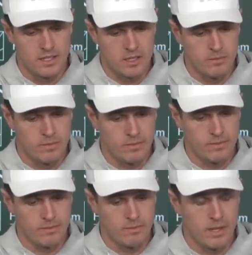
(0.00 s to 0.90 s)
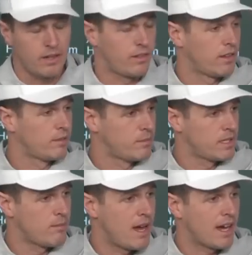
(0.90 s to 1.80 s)
just be able
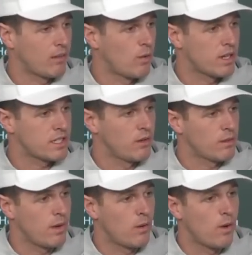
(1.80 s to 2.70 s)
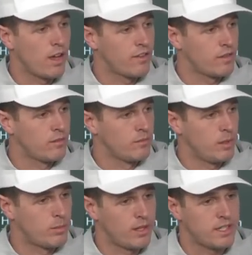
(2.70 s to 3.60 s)
to sit back and watch that with my wife and
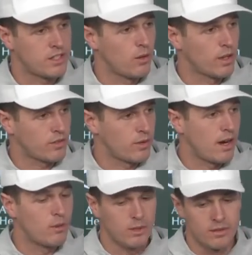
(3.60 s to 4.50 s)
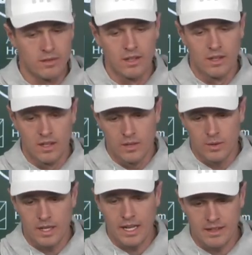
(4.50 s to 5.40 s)
be pretty stoic throughout. But
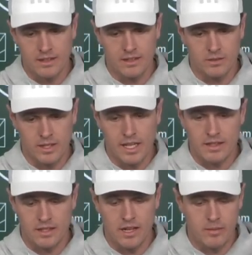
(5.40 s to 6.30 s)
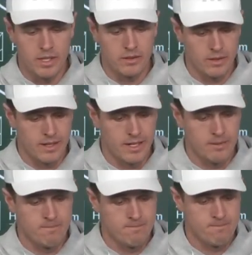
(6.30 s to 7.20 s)
when they got the W, you
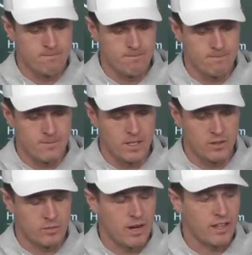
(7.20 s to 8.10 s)
know, it was